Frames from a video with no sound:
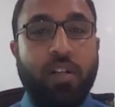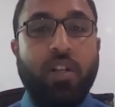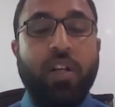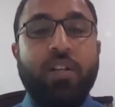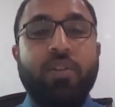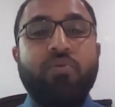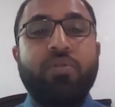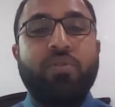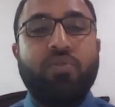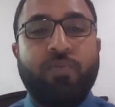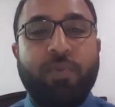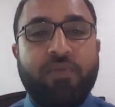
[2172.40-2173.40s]
laid down in
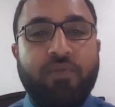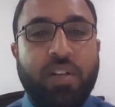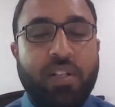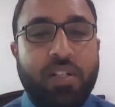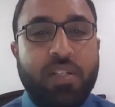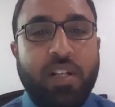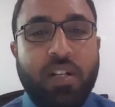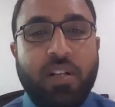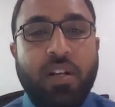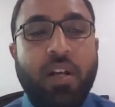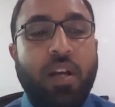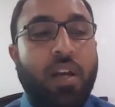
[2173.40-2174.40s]
your specification
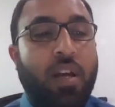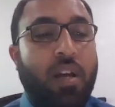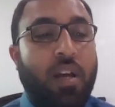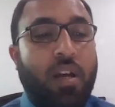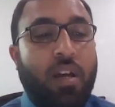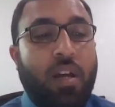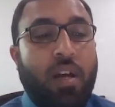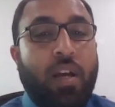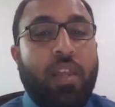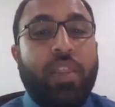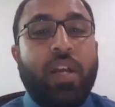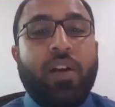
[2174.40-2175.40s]
set.
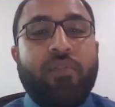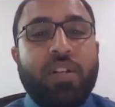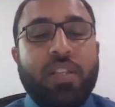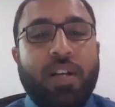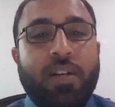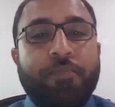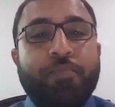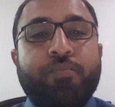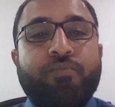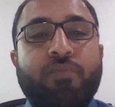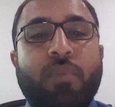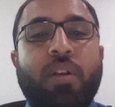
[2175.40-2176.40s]
Then after
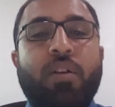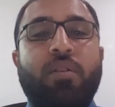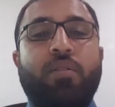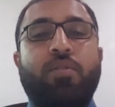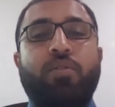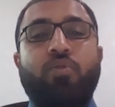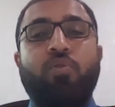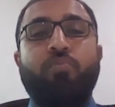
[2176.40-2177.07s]
that, your